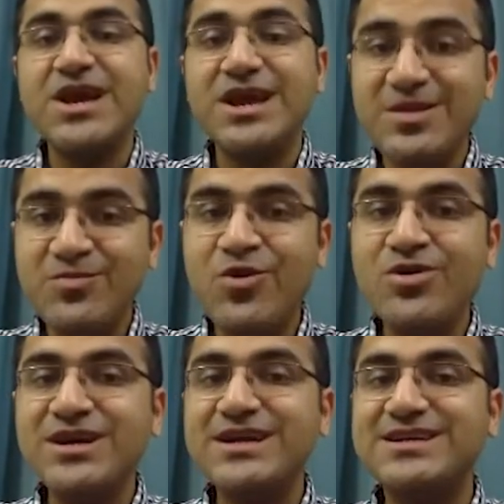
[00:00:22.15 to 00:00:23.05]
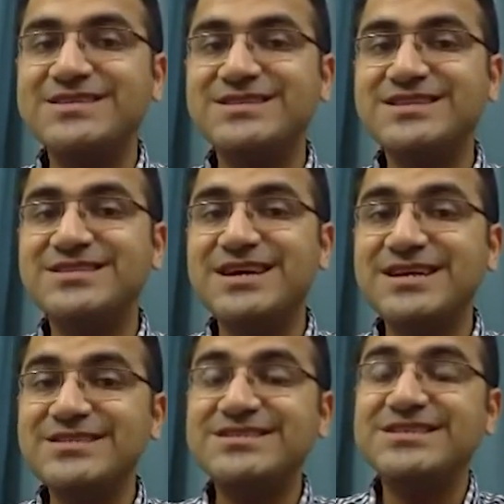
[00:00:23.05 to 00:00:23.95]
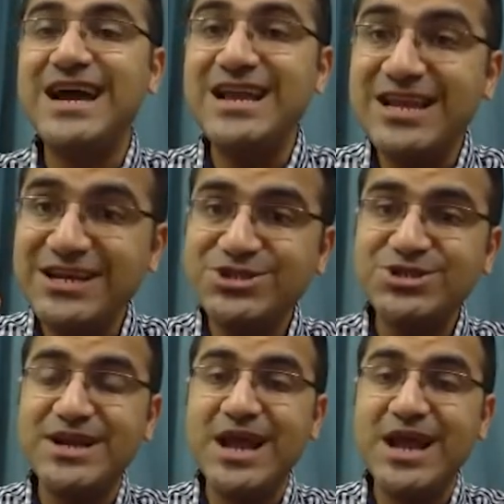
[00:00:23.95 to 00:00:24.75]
In bronchiectasis, there is dilation,